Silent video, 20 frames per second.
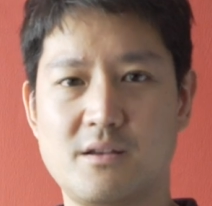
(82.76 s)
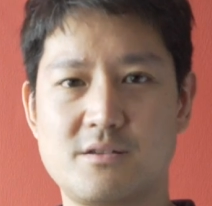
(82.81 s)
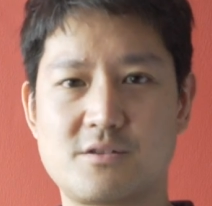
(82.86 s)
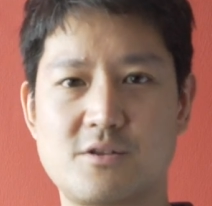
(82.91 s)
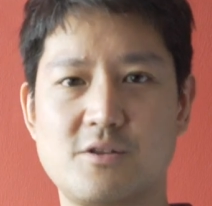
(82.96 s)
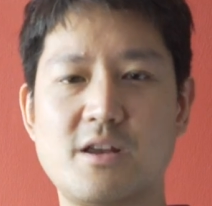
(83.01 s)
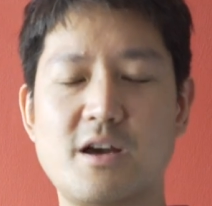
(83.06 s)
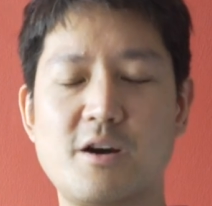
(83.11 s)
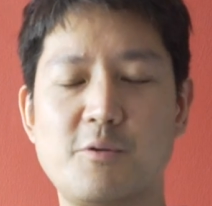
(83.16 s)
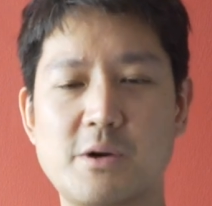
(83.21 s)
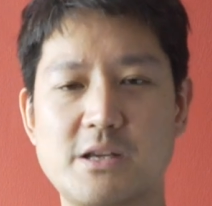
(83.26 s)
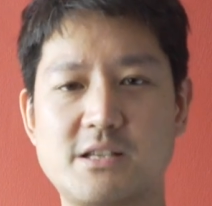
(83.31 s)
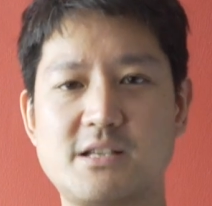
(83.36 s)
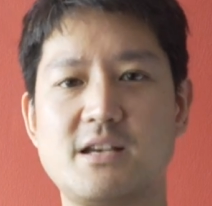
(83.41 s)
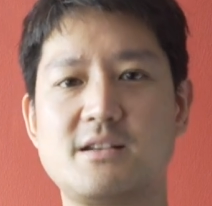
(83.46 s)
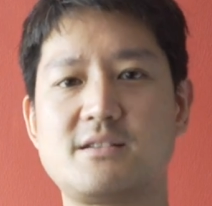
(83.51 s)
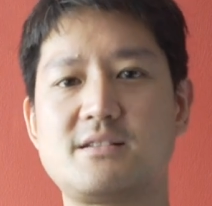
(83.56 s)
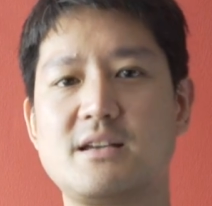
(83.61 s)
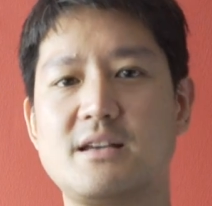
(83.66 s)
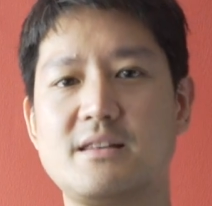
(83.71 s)
So now we're
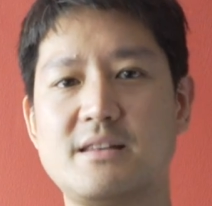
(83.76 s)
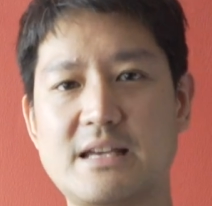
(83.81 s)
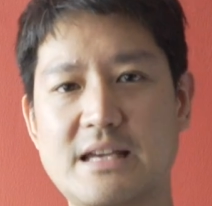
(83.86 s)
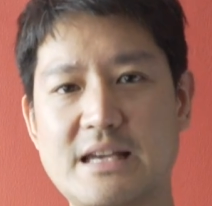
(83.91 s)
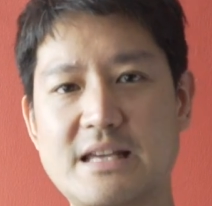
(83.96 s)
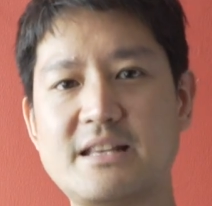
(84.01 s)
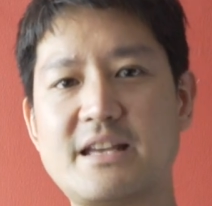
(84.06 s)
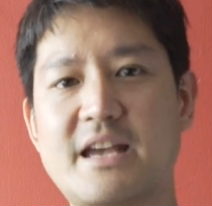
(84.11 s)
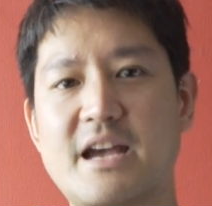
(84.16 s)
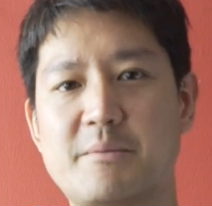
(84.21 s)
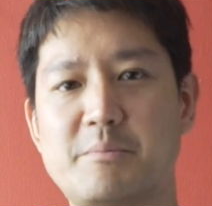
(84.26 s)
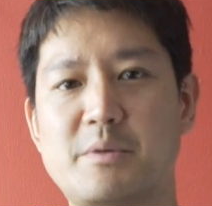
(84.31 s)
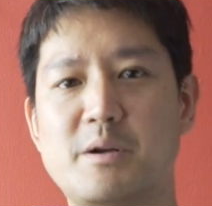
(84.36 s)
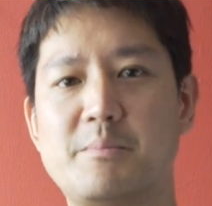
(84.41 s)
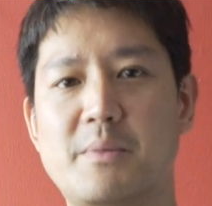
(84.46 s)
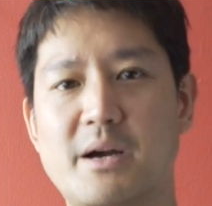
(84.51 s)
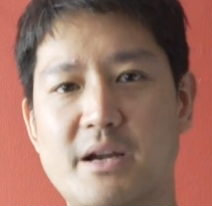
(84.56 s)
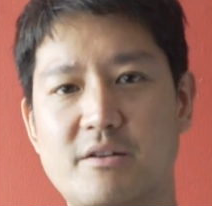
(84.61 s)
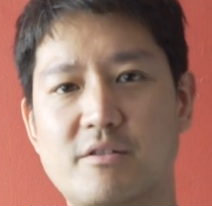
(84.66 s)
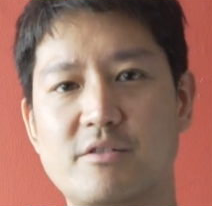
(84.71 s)
testing the
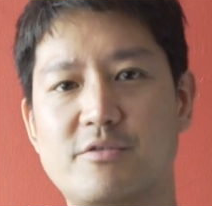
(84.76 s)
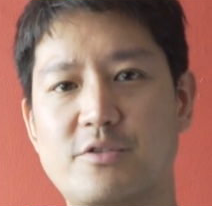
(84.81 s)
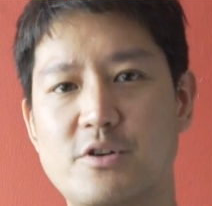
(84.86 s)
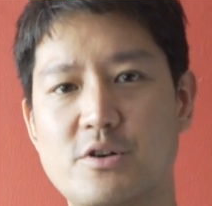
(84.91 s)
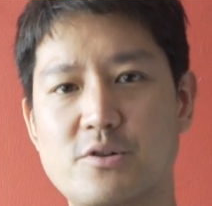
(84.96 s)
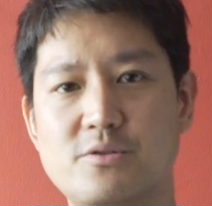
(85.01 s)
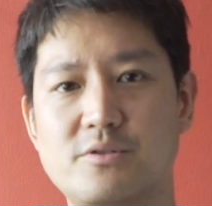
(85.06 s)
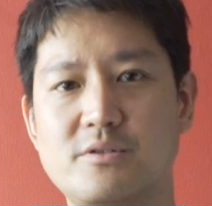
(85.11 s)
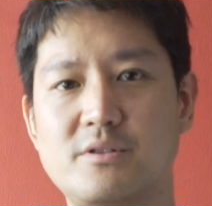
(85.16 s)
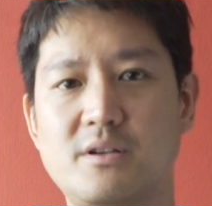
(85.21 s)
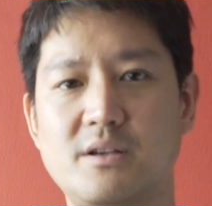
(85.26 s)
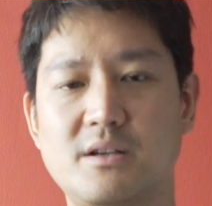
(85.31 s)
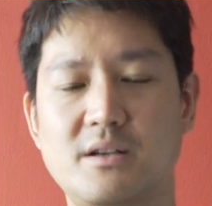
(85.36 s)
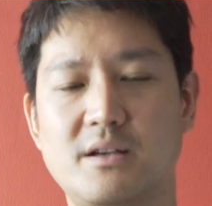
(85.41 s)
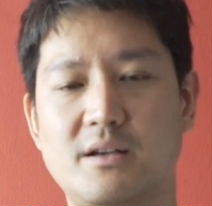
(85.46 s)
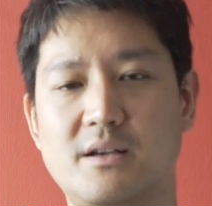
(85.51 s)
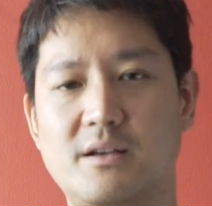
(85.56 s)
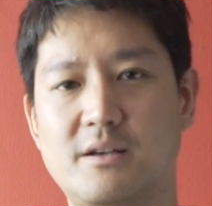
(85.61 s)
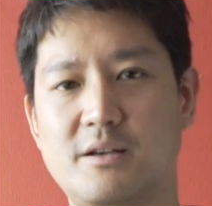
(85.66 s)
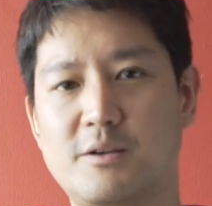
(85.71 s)
in-camera microphone
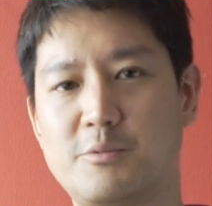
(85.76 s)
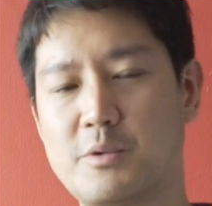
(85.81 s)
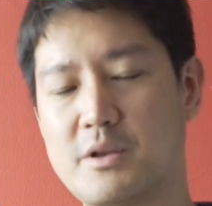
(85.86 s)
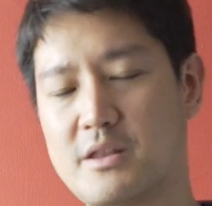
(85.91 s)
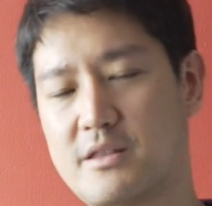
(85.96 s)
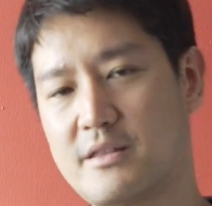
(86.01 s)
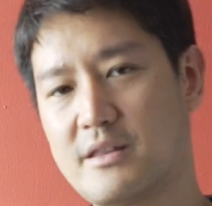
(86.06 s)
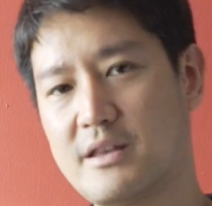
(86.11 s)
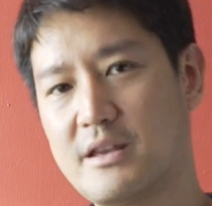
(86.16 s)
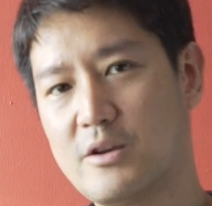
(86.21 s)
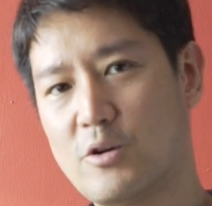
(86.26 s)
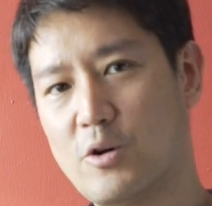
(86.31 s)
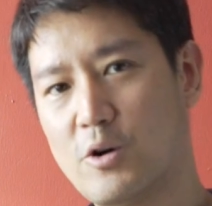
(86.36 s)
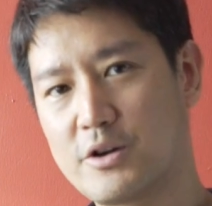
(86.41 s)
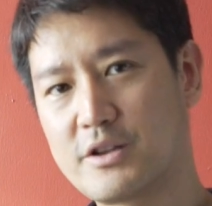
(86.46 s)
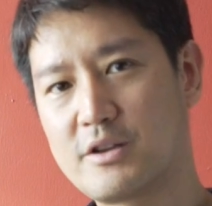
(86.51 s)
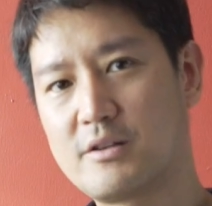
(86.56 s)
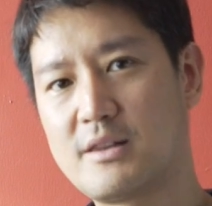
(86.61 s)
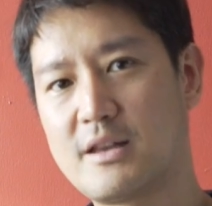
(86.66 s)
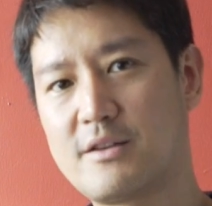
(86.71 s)
with the
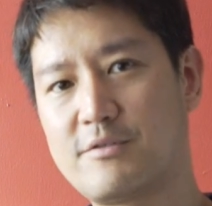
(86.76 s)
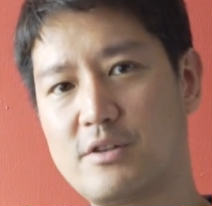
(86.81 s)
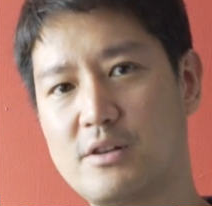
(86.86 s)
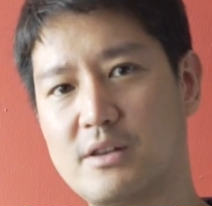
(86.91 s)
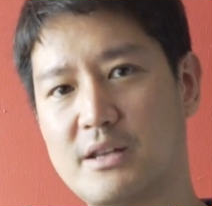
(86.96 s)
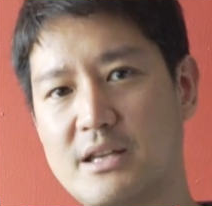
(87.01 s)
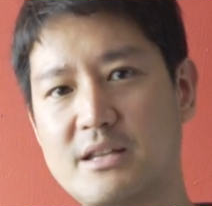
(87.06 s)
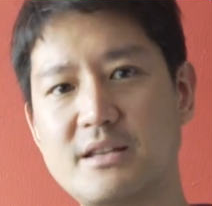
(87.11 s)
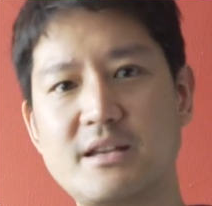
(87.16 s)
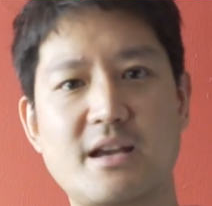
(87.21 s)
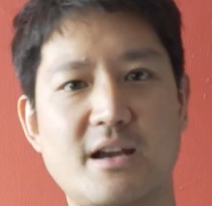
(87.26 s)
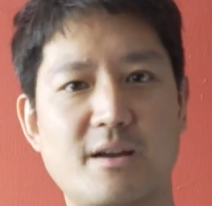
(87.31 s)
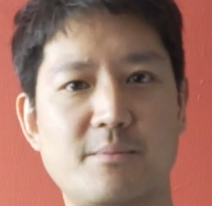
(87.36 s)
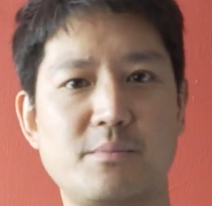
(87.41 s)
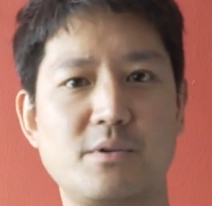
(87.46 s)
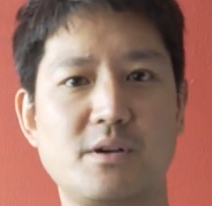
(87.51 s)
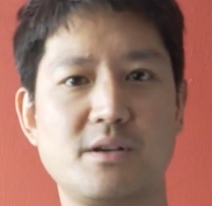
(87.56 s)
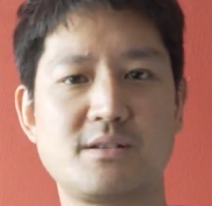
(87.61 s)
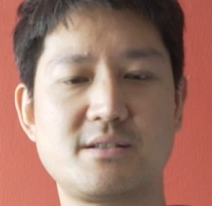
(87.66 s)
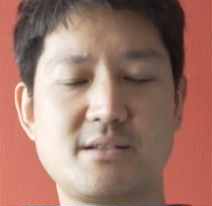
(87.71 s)
audio level in
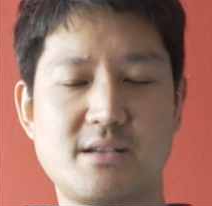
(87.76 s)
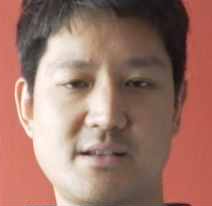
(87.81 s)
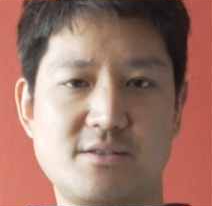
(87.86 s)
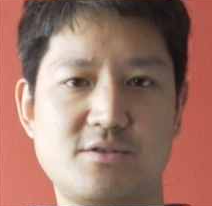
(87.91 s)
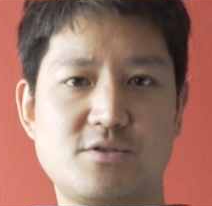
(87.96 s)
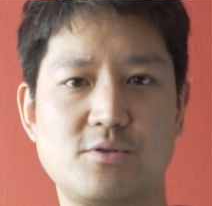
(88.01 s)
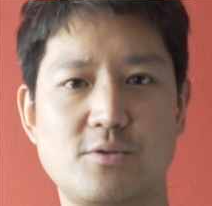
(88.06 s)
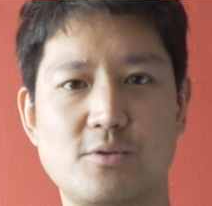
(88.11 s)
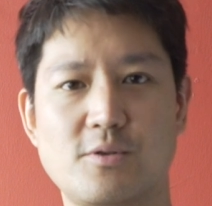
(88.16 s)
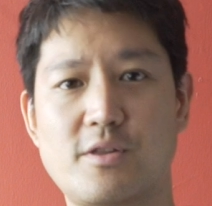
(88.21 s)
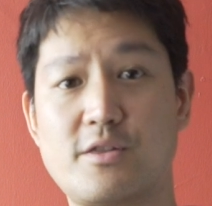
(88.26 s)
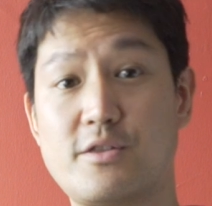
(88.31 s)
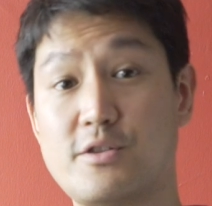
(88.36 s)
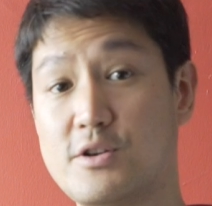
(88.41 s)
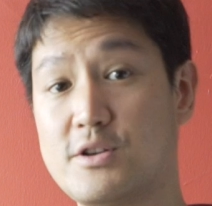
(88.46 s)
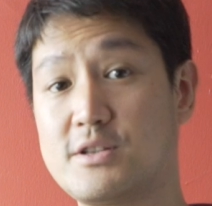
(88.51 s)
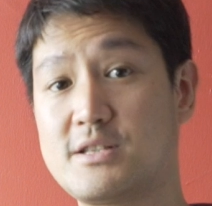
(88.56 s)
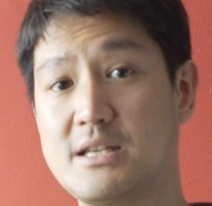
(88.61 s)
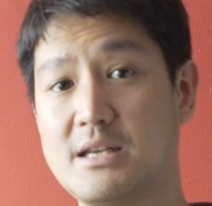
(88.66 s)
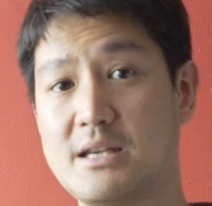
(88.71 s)
camera set to
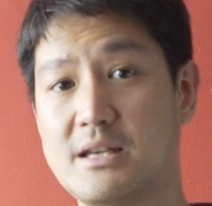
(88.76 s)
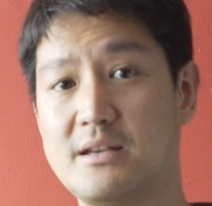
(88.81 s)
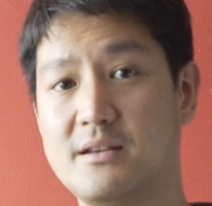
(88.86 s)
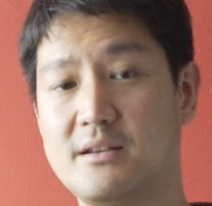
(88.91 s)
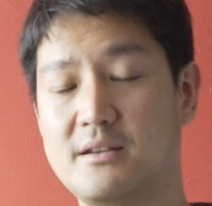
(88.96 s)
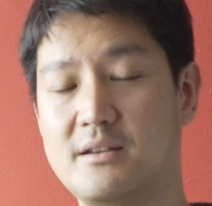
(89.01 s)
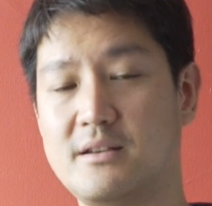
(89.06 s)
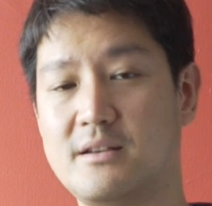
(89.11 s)
30.